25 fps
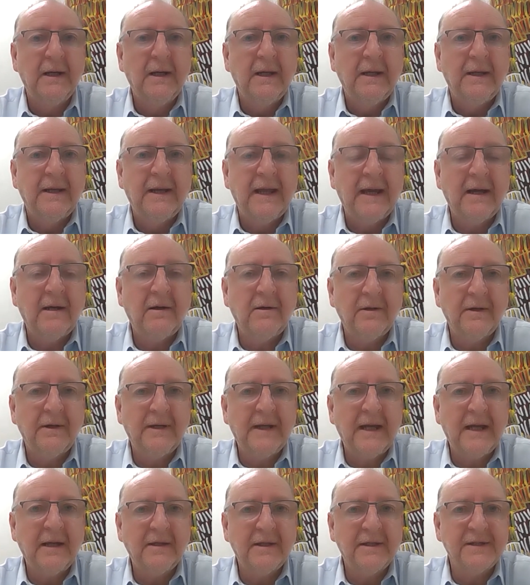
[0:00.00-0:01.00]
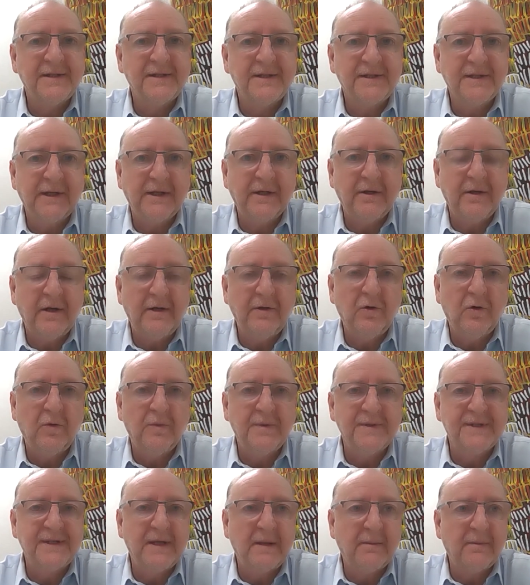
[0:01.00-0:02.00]
Now there's,
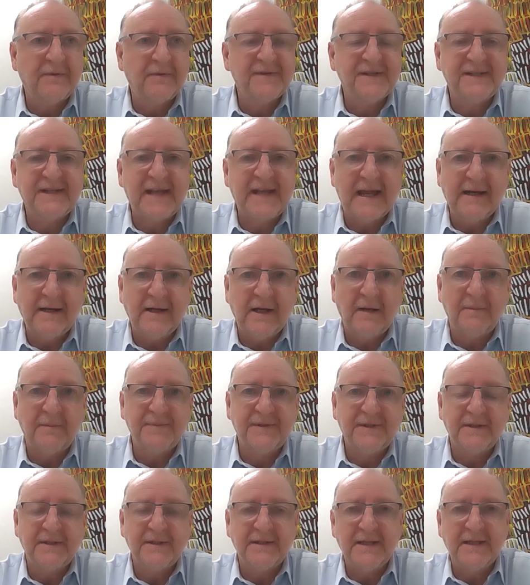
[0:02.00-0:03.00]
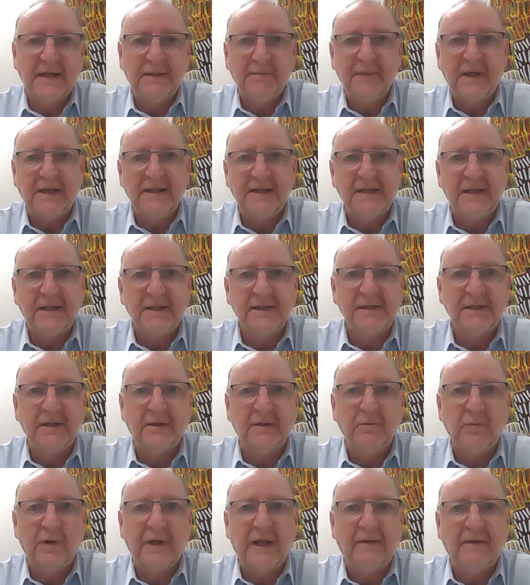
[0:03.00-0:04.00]
enormous number of stand-ups and team meetings
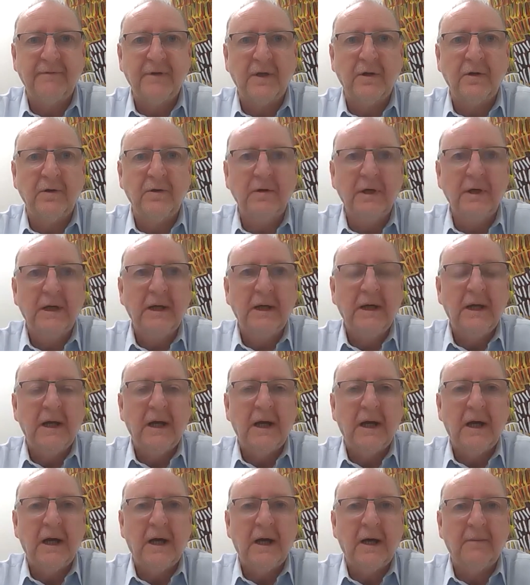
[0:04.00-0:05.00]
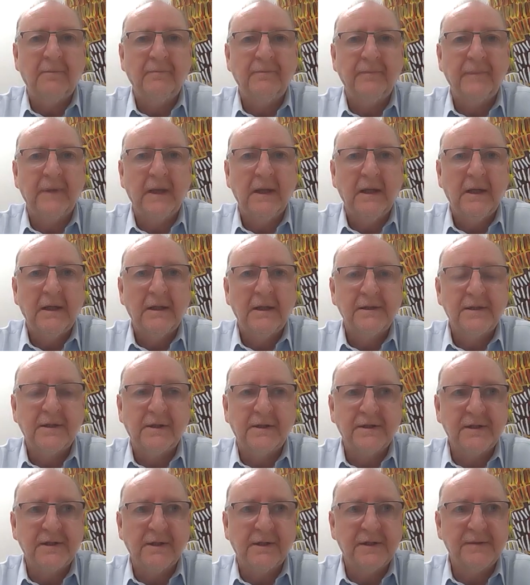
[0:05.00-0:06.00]
and what have you. So
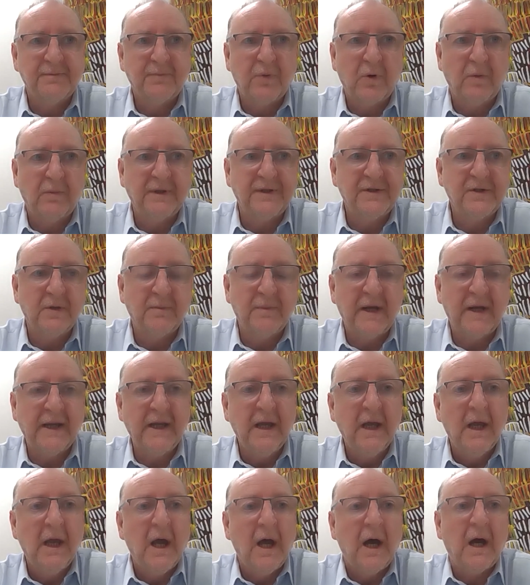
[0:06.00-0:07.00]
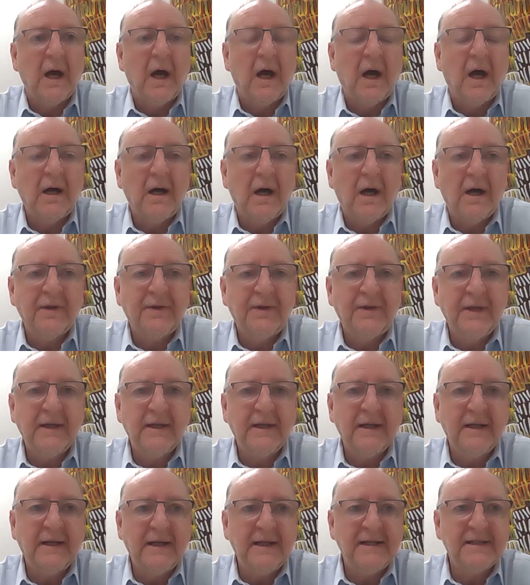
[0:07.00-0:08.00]
there's probably too many. I think
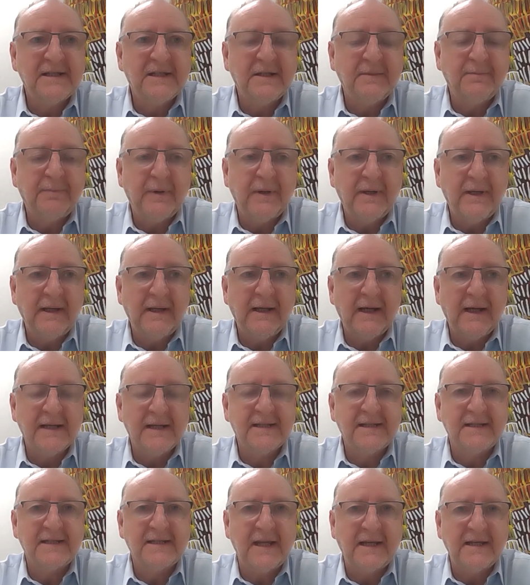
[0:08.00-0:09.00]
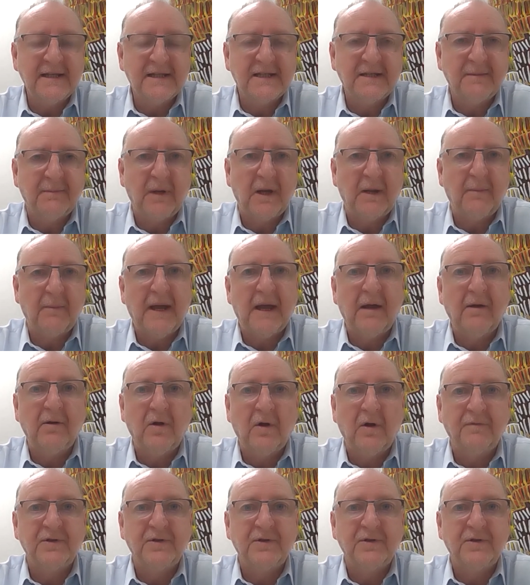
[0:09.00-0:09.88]
there needs to be a sensible amount of